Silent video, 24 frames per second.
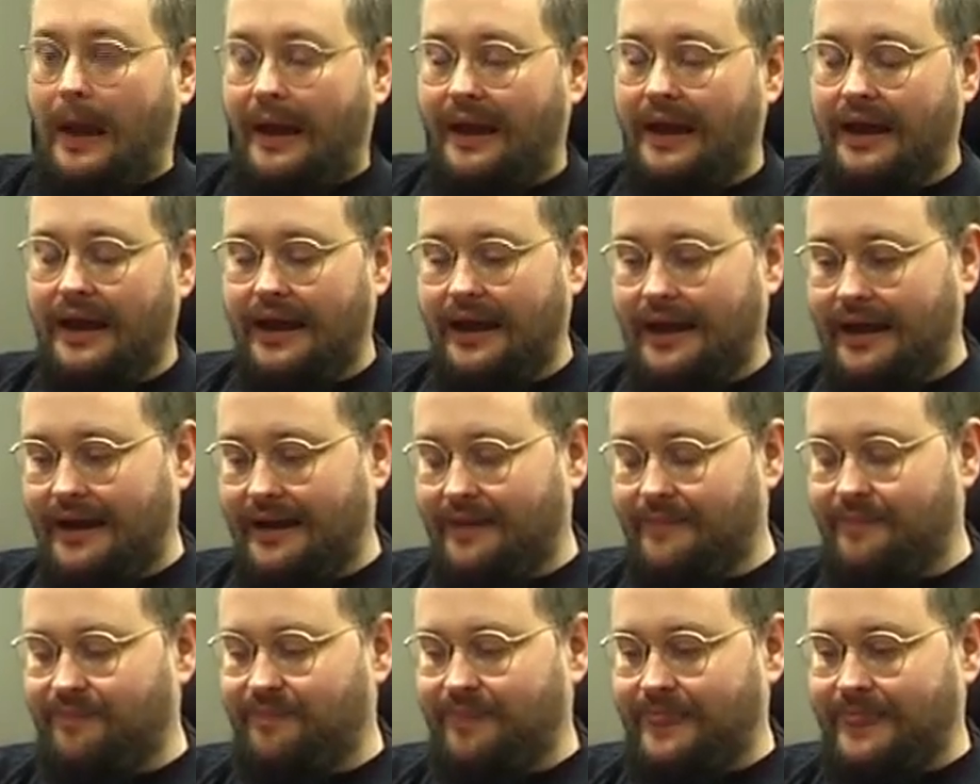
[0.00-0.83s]

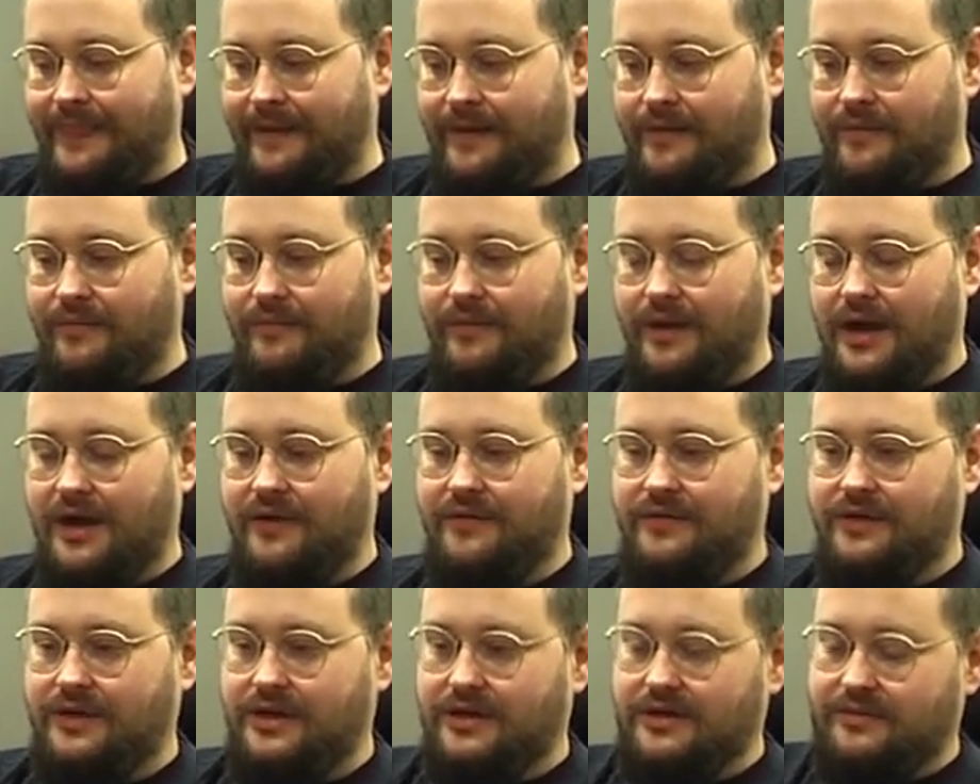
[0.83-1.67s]

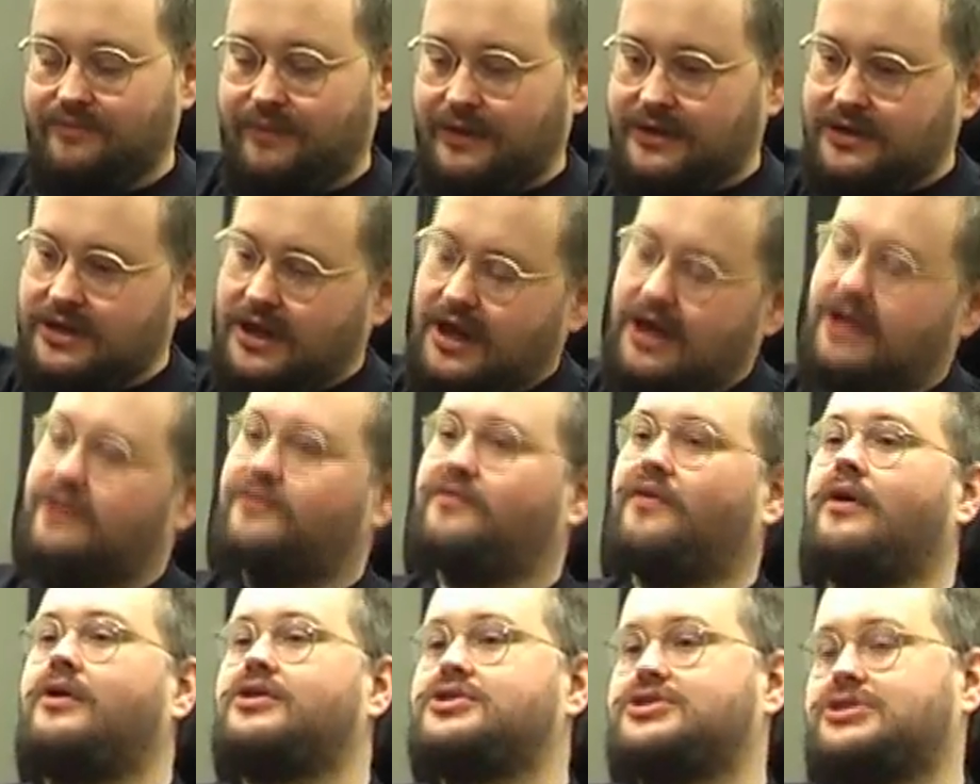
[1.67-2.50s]
But they
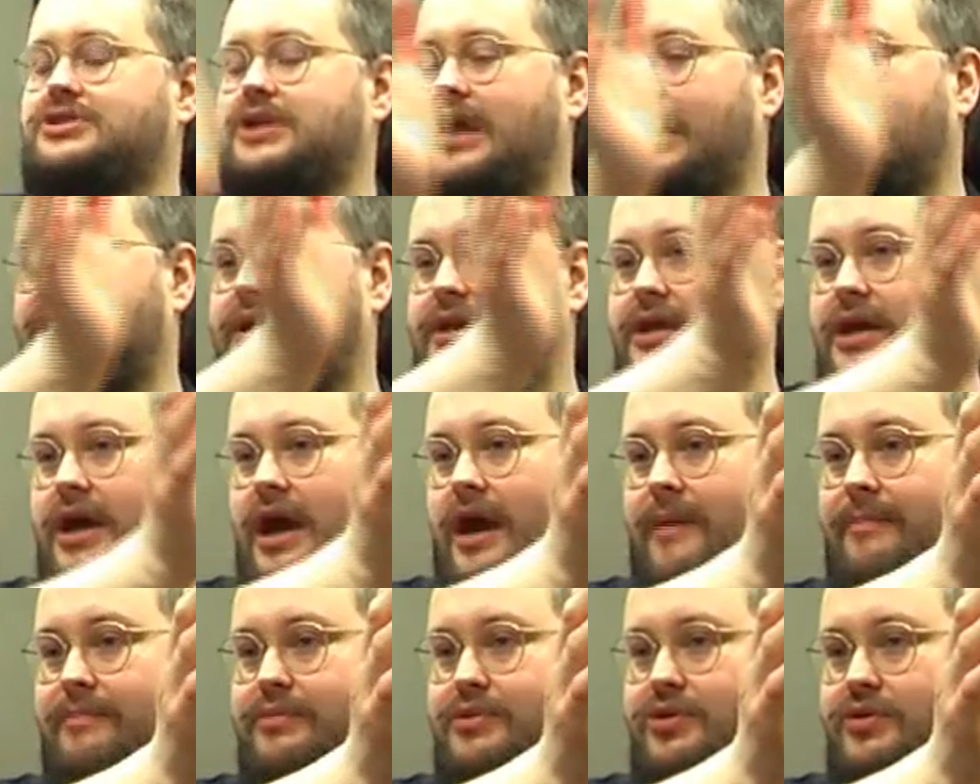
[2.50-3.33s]
advanced like
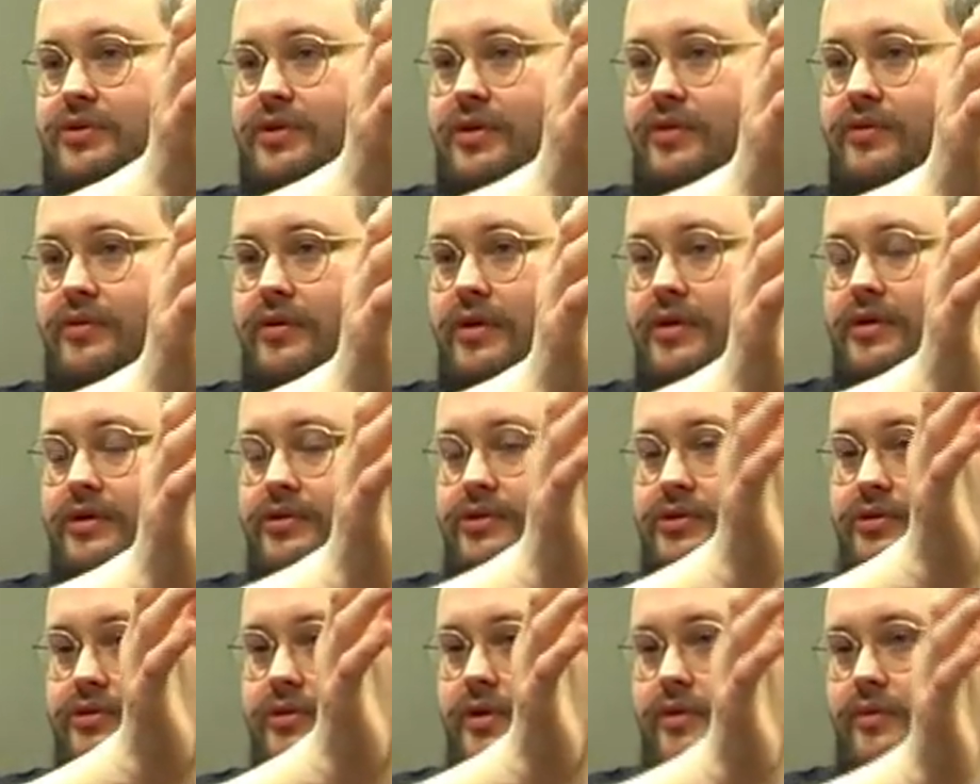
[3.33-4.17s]
up to
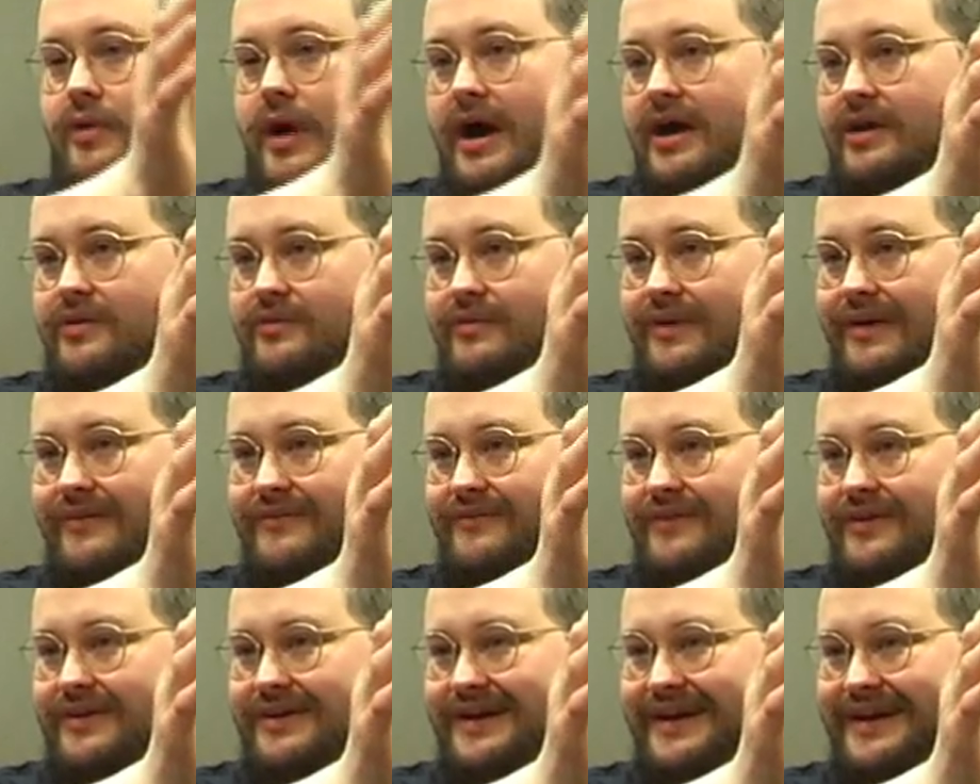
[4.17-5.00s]
the Rhine
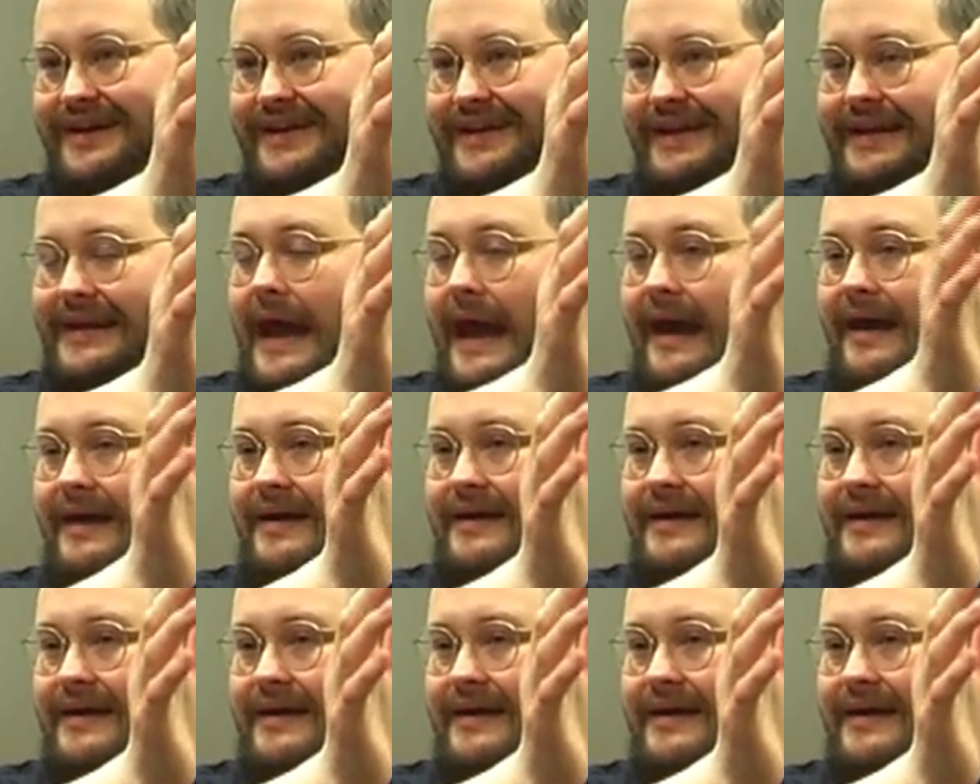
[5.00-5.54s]
River in